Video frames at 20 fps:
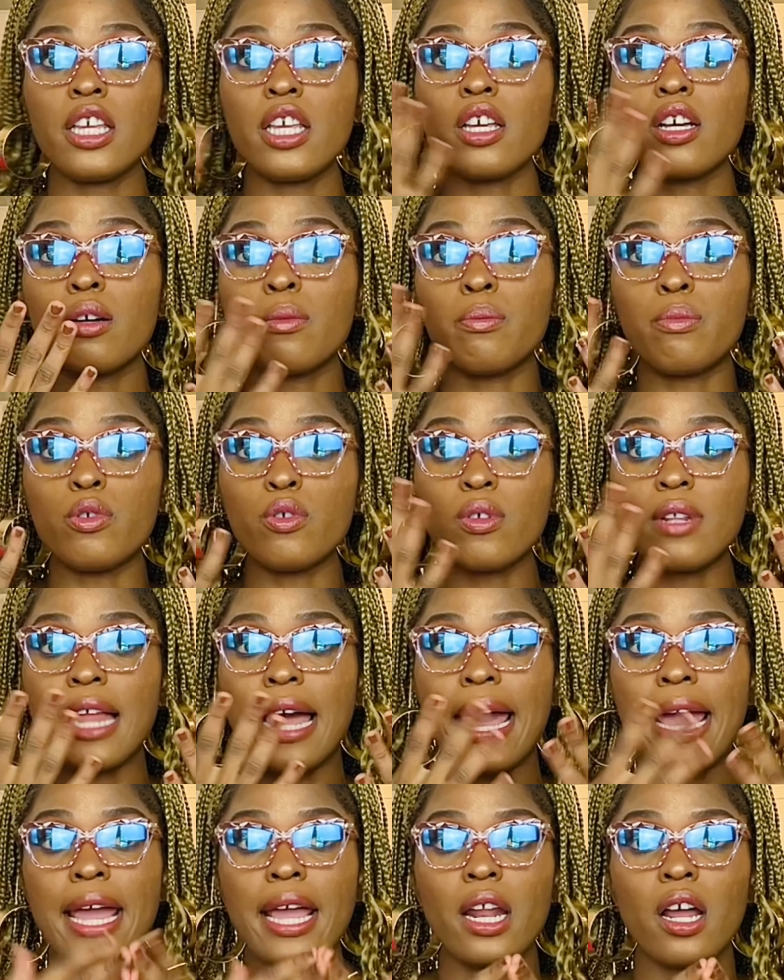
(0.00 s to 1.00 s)
a blue
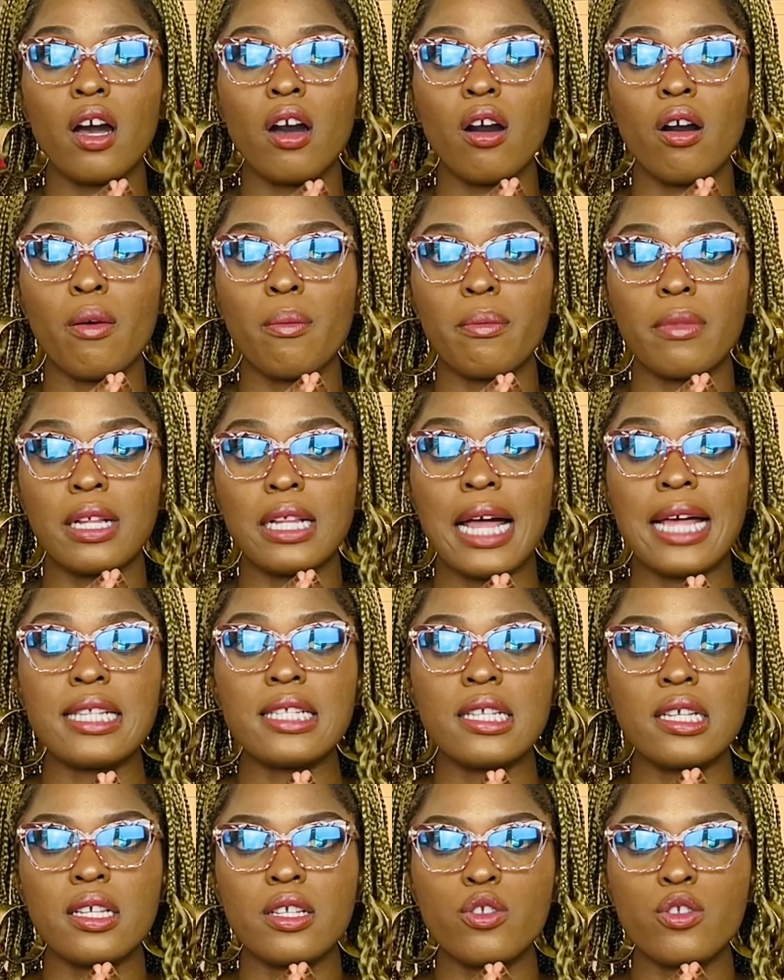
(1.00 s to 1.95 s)
light glasses.